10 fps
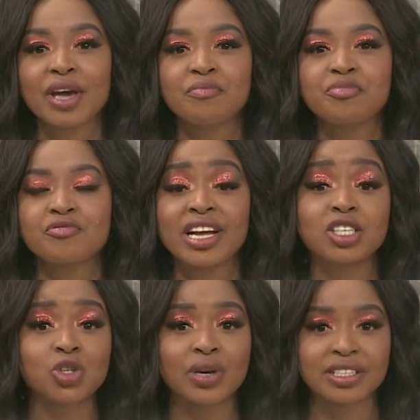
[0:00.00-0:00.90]
to
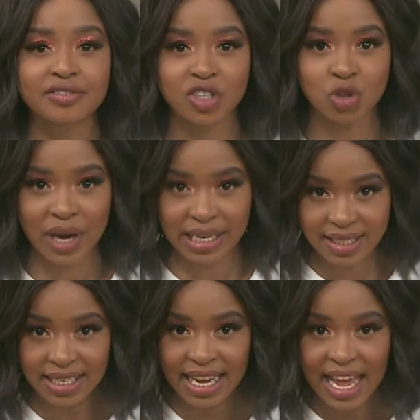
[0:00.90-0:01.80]
embrace your
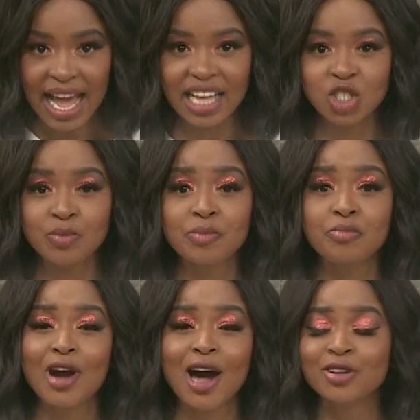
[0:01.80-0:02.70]
individuality and to be
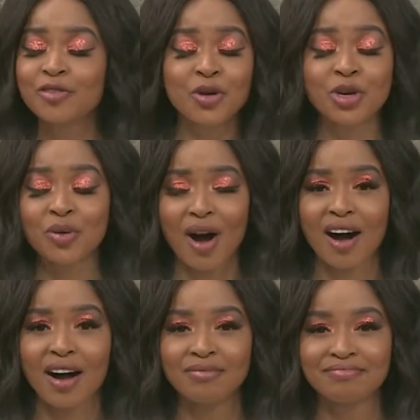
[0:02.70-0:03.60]
proud of who you
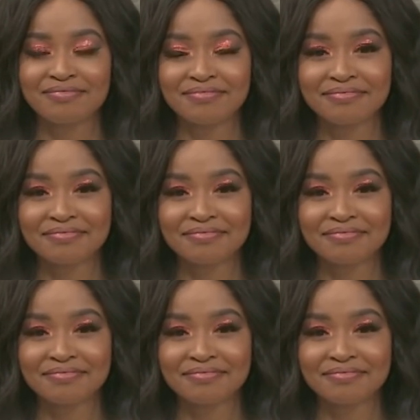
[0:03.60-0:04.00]
are.